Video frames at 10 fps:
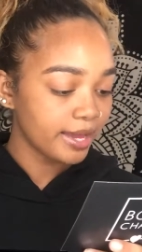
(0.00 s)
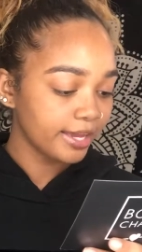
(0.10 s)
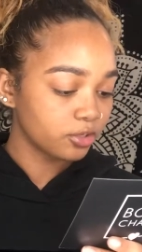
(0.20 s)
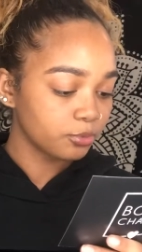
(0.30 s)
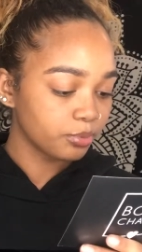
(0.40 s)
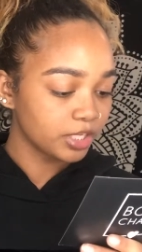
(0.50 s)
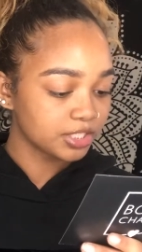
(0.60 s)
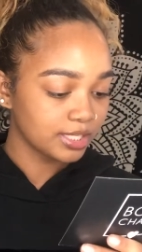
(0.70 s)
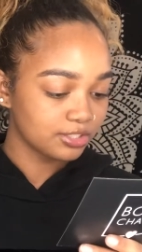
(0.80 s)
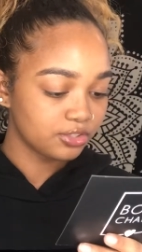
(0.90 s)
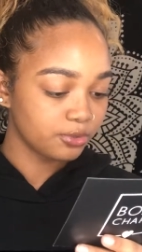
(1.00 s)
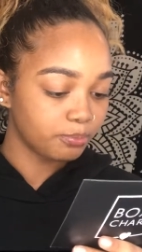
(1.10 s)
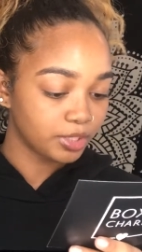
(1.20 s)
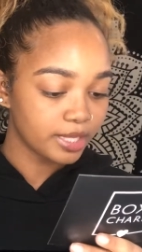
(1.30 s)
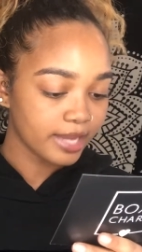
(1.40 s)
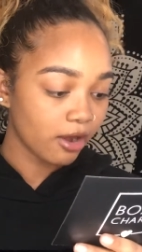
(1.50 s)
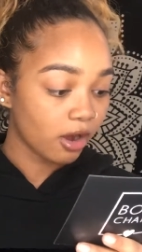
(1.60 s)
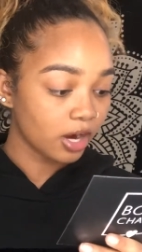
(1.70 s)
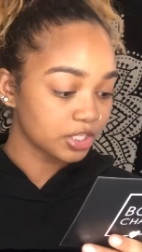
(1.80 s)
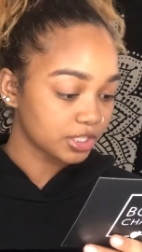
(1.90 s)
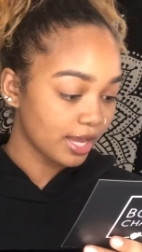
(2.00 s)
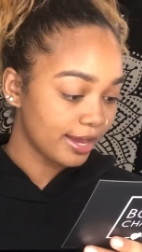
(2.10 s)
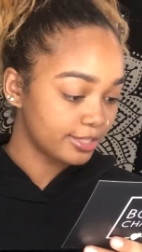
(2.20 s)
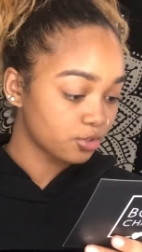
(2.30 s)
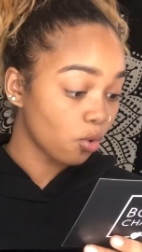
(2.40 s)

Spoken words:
angled brush lets you blend out harsh lines